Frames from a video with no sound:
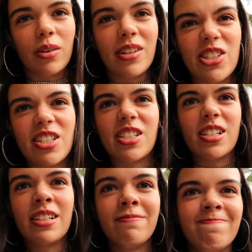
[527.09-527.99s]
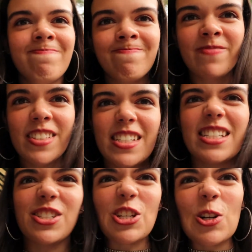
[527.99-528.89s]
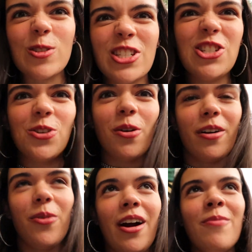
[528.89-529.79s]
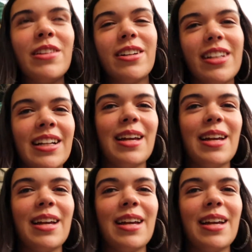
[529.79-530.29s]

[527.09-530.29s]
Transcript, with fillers: going to this this ghost tour where I'm literally gonna